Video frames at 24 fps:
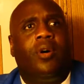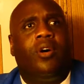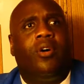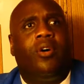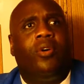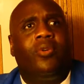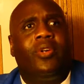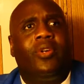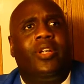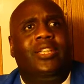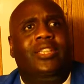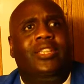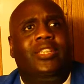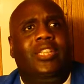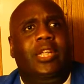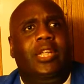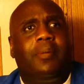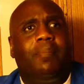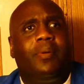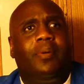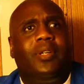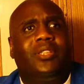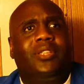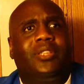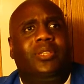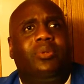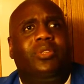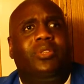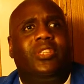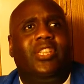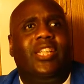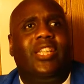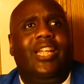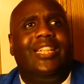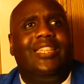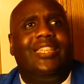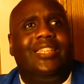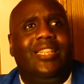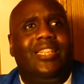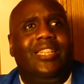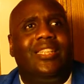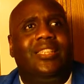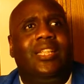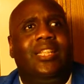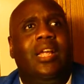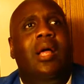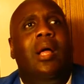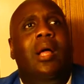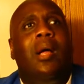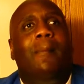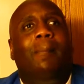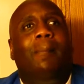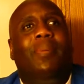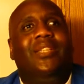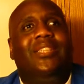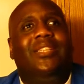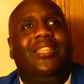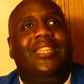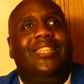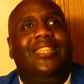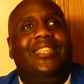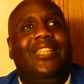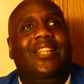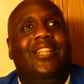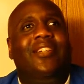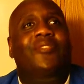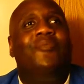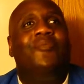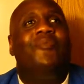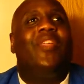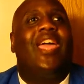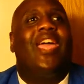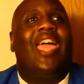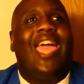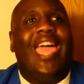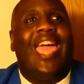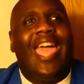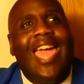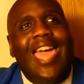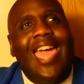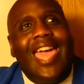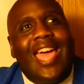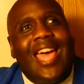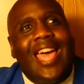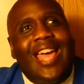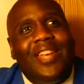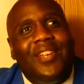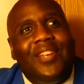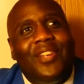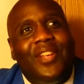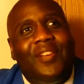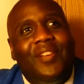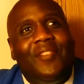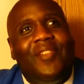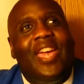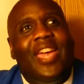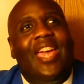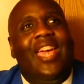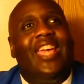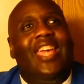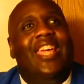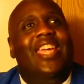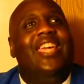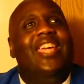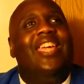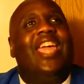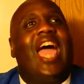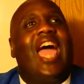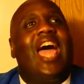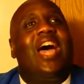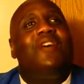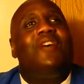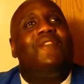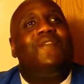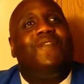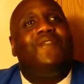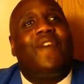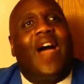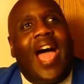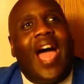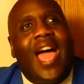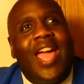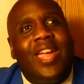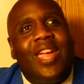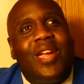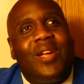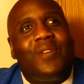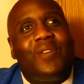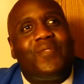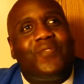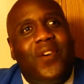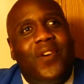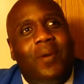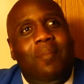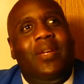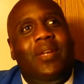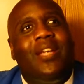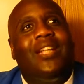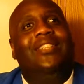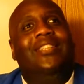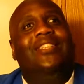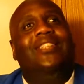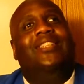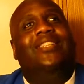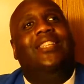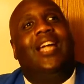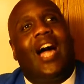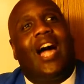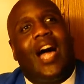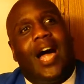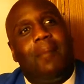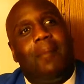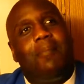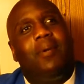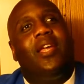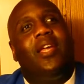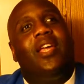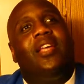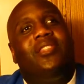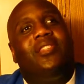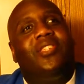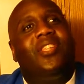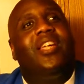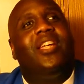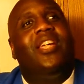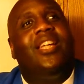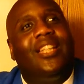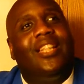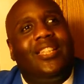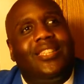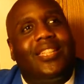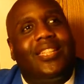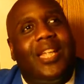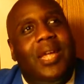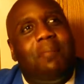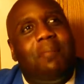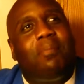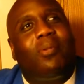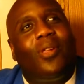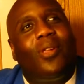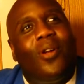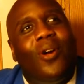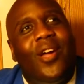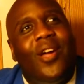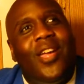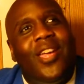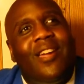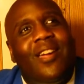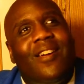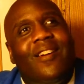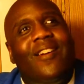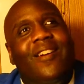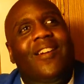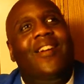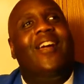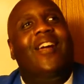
ownership association's position and he got fired from his job. And to his employer,